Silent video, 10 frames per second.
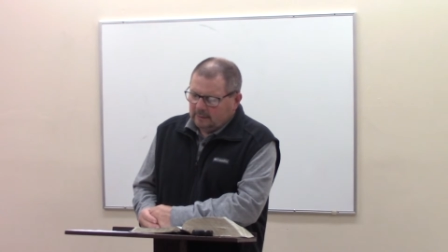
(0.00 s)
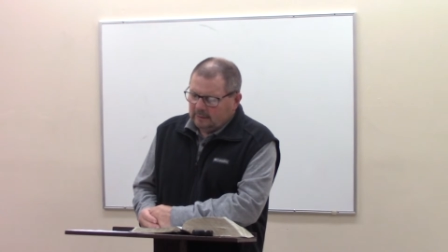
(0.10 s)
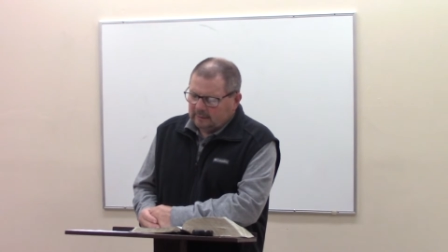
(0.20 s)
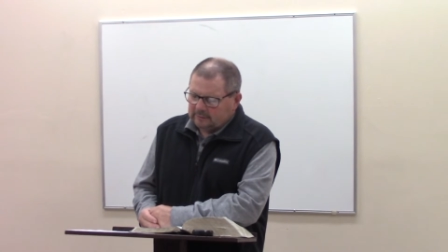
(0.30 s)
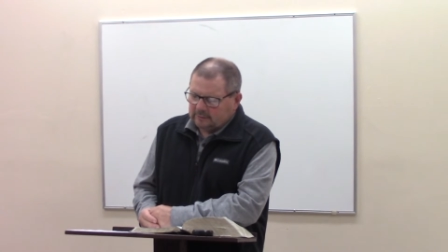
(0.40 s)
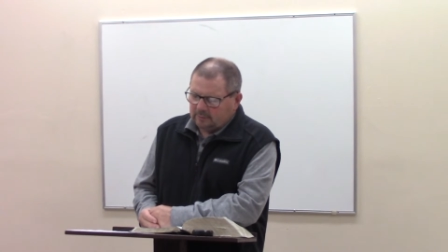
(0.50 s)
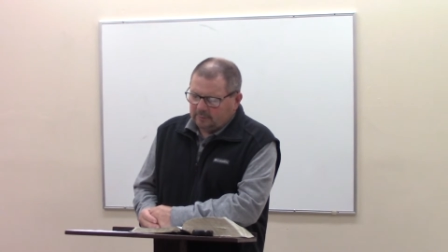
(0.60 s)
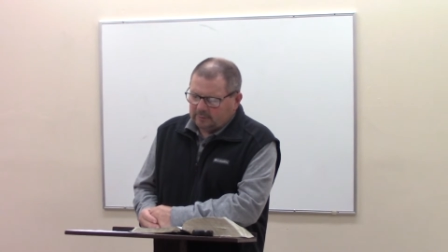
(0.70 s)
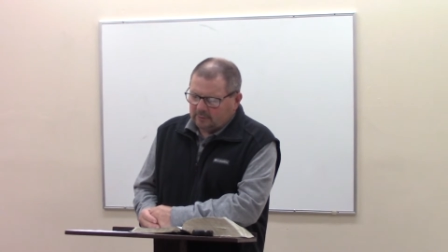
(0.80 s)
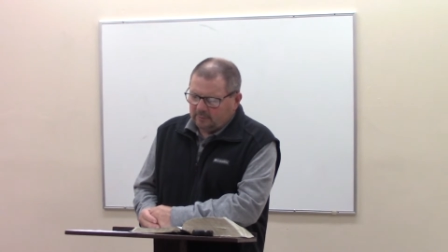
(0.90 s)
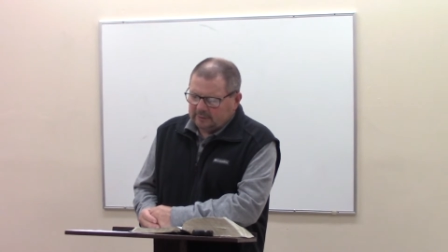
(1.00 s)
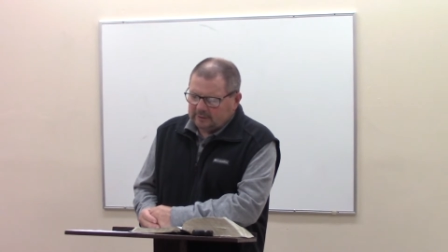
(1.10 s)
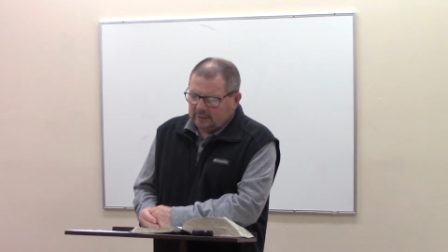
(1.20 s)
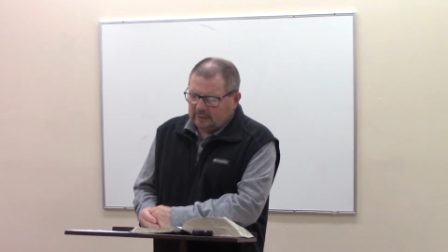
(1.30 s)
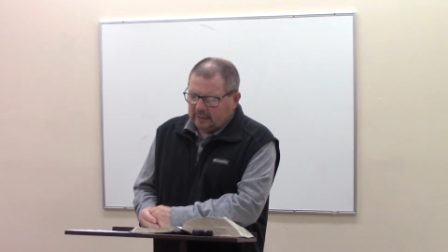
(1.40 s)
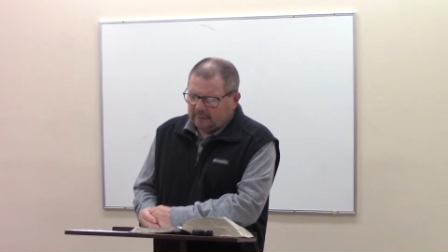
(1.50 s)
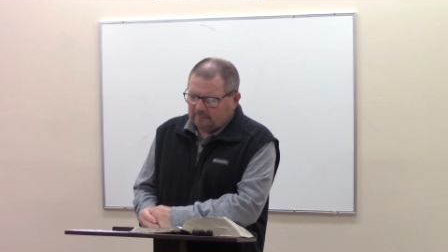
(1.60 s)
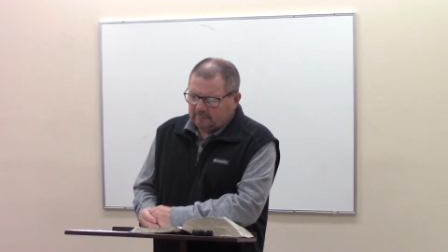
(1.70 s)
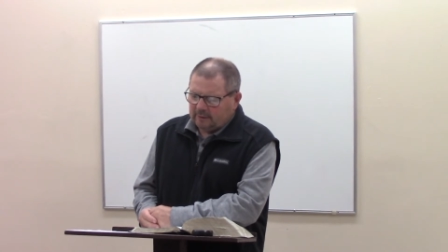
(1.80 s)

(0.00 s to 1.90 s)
Uh, so, so we see that.